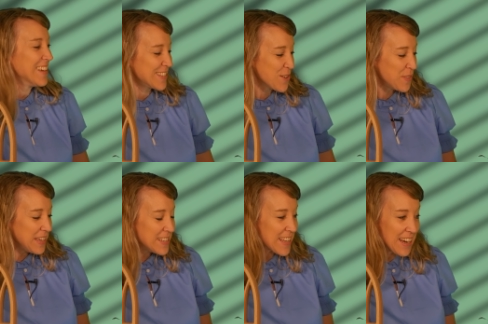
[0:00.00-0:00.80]
So
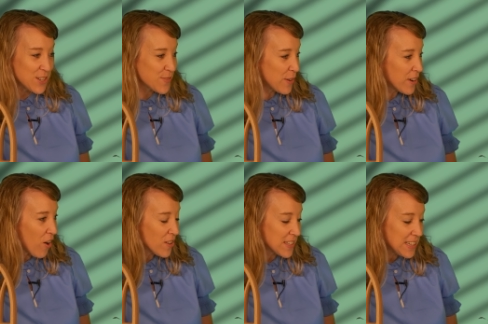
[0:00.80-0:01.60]
these I just found at
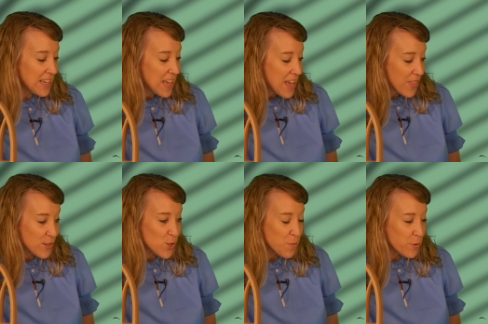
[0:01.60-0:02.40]
Aldi.
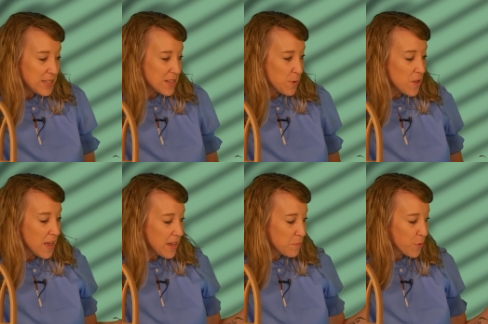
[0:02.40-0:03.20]
They're super reasonable
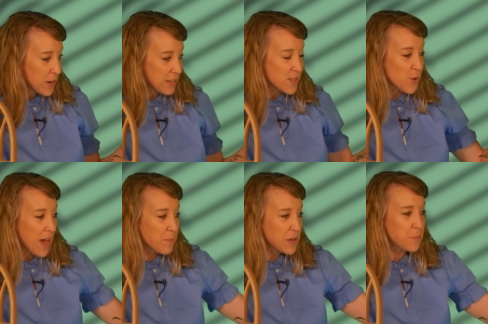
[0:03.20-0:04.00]
and perennial. So
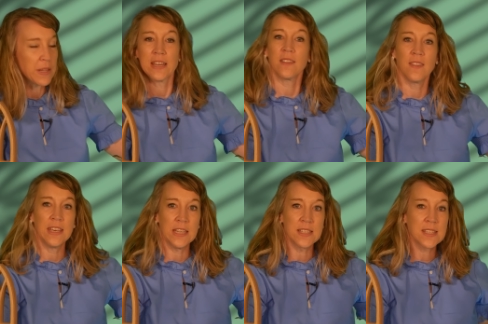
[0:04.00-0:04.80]
I'm going to plant
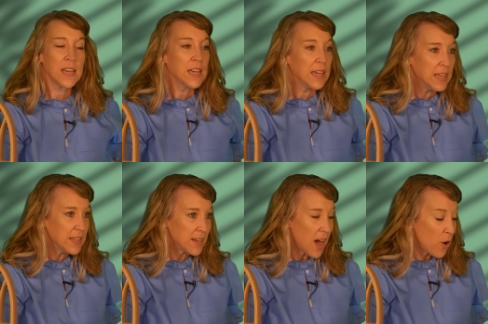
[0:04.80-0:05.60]
these
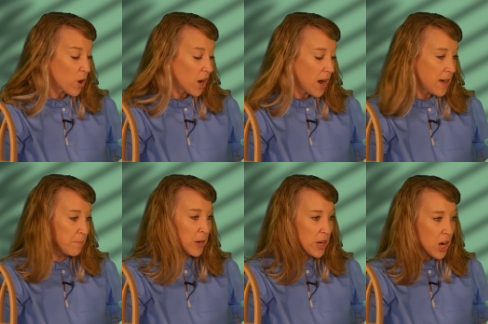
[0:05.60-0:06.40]
in our um,
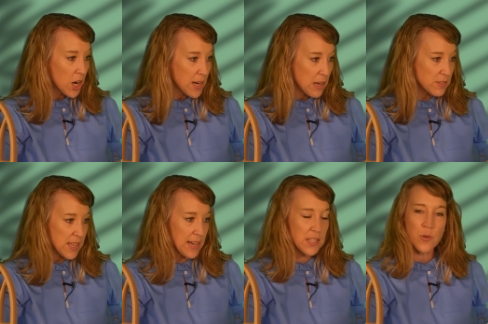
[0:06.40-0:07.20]
Mary garden
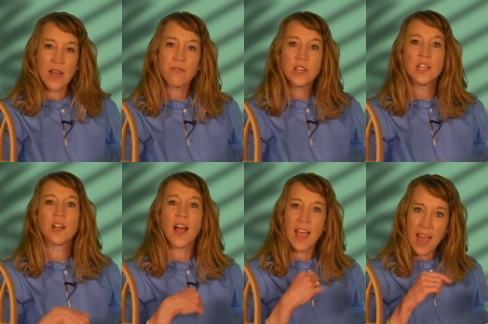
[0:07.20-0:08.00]
outside. So every
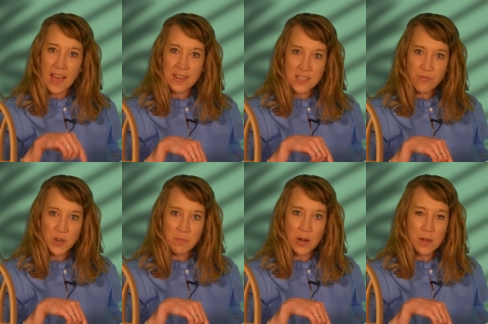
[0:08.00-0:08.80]
year I add
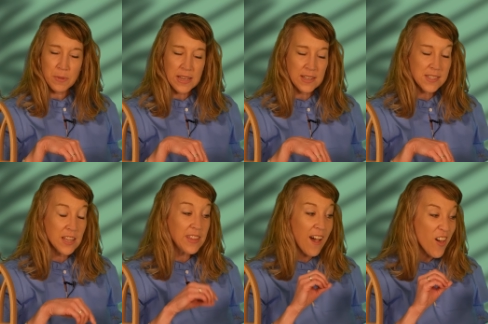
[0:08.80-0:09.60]
different Mary plants.
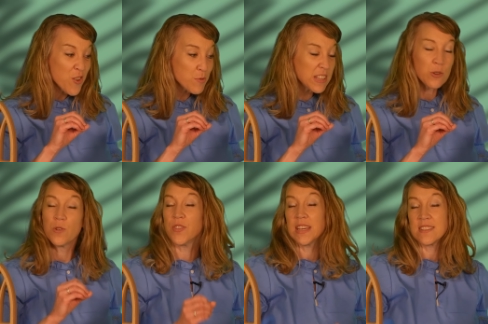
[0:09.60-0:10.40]
And the other really
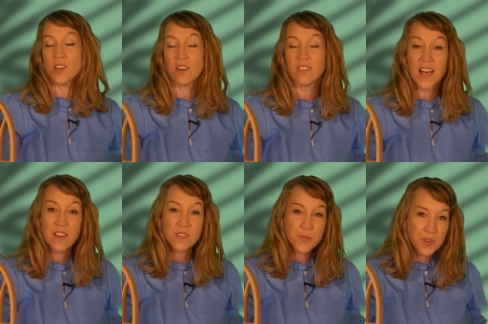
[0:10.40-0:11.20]
cool thing is there are a lot
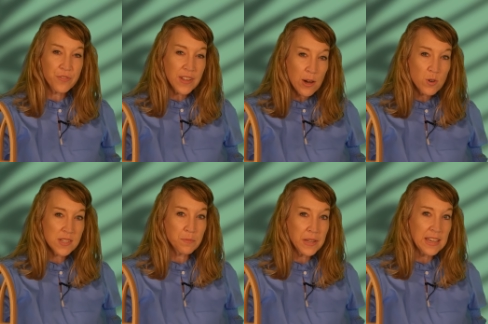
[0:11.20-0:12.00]
of different flowers
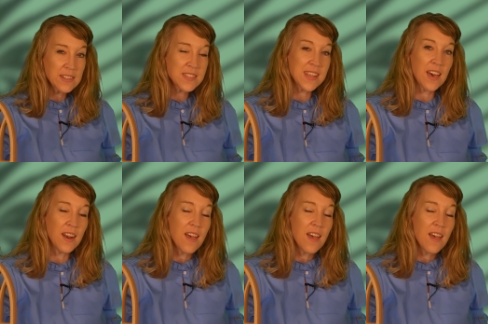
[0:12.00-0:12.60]
and plants that